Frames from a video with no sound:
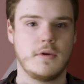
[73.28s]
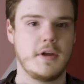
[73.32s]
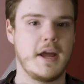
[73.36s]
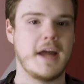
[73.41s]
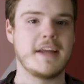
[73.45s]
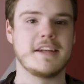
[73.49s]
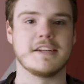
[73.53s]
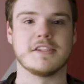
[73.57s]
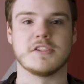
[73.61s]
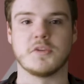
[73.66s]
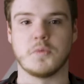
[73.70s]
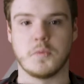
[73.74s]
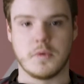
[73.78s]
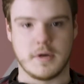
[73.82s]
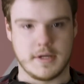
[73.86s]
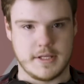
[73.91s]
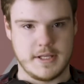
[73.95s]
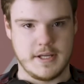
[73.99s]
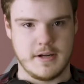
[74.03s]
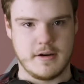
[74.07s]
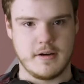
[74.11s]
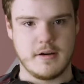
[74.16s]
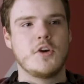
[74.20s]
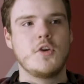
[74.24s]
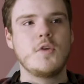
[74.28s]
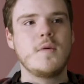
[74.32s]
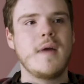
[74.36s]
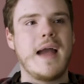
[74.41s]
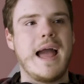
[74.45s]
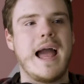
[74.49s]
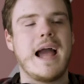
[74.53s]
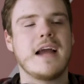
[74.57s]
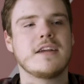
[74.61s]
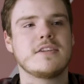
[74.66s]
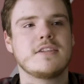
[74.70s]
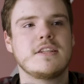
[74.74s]
that doesn't work here. Who
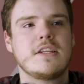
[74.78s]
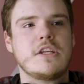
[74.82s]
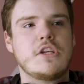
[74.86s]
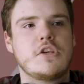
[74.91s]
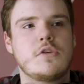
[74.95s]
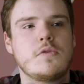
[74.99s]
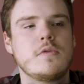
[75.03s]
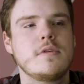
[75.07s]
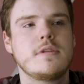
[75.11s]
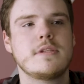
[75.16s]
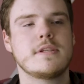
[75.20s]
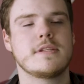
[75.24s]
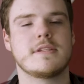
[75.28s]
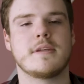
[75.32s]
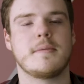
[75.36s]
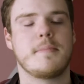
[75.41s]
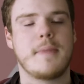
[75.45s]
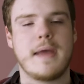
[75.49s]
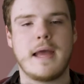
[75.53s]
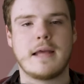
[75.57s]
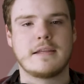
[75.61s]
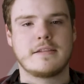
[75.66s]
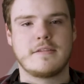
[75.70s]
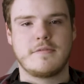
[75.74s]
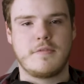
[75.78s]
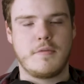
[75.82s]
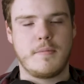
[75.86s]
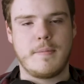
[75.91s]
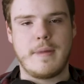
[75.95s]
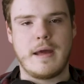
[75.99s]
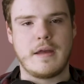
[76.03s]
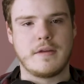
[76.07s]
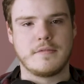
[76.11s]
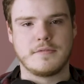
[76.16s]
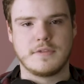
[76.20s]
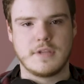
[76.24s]
actually uses a massive
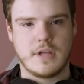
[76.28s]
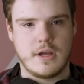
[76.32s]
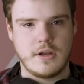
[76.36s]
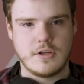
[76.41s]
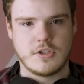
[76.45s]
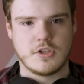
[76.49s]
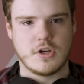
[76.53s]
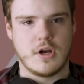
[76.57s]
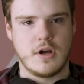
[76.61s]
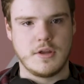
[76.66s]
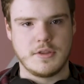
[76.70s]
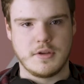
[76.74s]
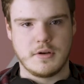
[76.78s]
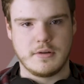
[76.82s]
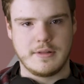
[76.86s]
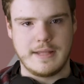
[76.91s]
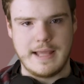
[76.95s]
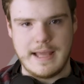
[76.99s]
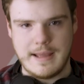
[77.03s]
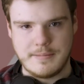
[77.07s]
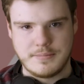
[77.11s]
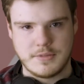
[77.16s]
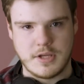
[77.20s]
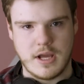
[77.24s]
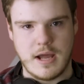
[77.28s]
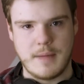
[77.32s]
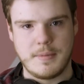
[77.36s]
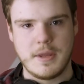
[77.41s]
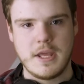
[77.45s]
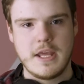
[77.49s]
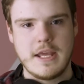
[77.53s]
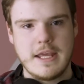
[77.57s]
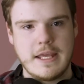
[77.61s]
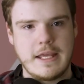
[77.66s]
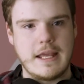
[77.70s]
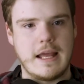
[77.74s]
amount of touch on their laptop?
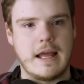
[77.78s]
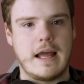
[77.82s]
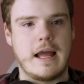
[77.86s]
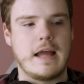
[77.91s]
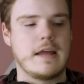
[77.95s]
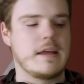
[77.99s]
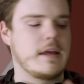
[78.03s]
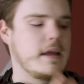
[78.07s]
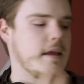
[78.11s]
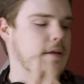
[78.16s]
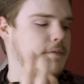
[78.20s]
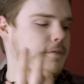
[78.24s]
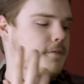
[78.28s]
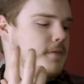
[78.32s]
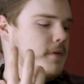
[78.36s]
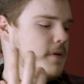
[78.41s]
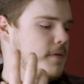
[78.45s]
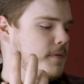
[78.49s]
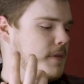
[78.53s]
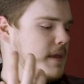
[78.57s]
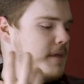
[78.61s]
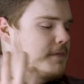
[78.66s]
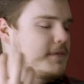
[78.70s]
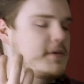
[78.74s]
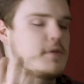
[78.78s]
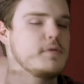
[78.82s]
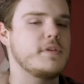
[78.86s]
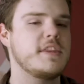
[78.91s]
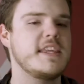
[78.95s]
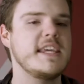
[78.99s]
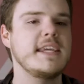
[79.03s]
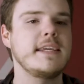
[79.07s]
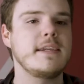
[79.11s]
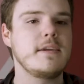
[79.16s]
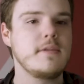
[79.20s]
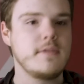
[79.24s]
Yeah, if you
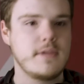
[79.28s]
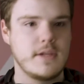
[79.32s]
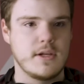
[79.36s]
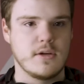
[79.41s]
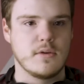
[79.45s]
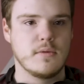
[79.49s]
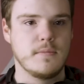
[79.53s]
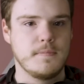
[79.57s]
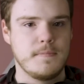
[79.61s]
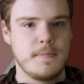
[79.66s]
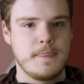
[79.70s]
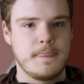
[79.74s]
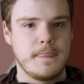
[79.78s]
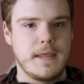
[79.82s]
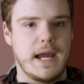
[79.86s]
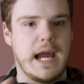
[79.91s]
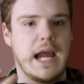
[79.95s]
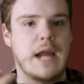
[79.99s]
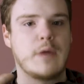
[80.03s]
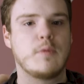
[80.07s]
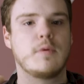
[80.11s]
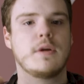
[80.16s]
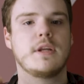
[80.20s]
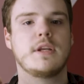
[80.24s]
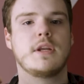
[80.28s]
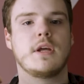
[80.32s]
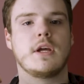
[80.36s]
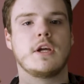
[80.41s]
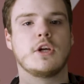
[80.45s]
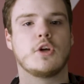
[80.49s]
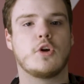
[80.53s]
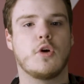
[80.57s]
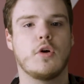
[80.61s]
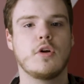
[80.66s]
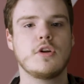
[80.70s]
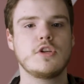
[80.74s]
think you do, I would
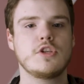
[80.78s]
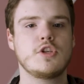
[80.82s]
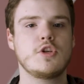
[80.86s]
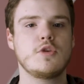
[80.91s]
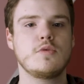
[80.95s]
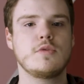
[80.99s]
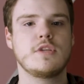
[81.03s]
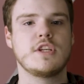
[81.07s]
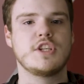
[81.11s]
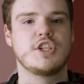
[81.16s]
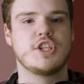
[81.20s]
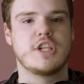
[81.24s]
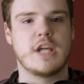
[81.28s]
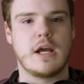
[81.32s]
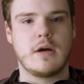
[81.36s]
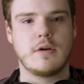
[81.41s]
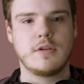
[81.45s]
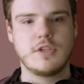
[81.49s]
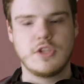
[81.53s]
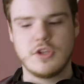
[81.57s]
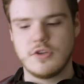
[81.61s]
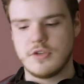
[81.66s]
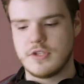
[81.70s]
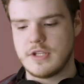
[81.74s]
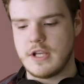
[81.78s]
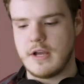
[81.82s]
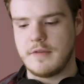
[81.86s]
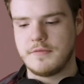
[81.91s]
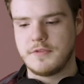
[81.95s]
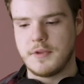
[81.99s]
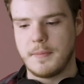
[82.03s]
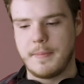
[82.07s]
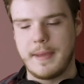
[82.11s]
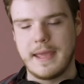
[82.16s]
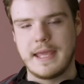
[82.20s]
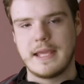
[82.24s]
encourage you to challenge
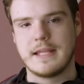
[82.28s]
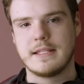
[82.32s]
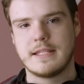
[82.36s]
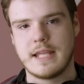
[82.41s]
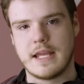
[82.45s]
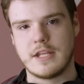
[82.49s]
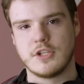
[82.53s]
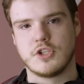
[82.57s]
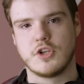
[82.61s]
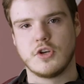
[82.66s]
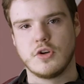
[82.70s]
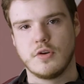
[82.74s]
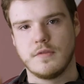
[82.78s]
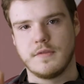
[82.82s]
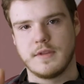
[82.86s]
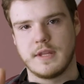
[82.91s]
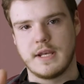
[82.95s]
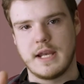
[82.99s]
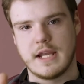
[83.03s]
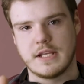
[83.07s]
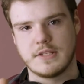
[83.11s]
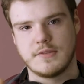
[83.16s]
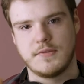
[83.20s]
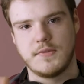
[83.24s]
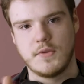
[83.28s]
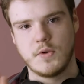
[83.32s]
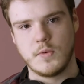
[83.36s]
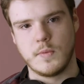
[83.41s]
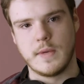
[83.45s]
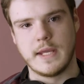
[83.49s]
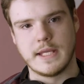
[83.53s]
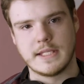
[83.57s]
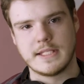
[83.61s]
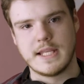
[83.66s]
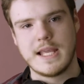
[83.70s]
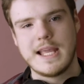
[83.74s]
yourself to pay attention over the next few
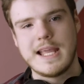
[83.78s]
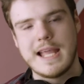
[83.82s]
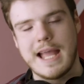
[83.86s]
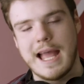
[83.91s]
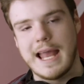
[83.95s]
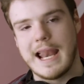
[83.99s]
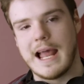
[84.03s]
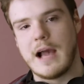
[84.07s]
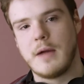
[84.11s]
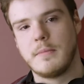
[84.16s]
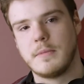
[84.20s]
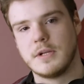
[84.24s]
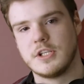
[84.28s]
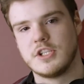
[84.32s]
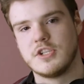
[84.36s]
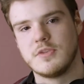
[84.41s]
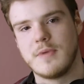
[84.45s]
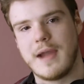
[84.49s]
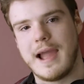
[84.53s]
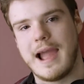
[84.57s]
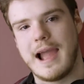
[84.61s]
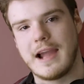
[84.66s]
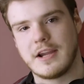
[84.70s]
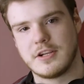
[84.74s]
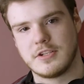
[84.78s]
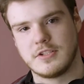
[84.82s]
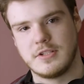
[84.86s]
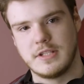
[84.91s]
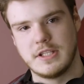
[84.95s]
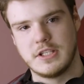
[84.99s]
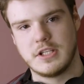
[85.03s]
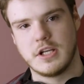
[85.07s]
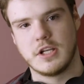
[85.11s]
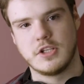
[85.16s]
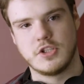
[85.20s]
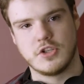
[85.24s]
weeks at how much you
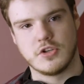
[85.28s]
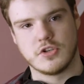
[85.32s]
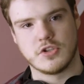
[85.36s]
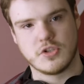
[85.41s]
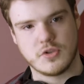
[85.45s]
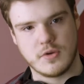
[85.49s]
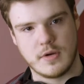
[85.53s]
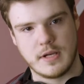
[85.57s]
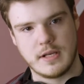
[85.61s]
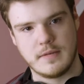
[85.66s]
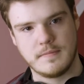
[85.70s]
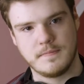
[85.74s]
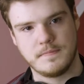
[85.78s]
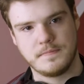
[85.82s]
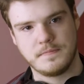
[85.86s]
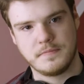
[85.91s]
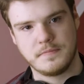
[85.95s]
actually touch your screen.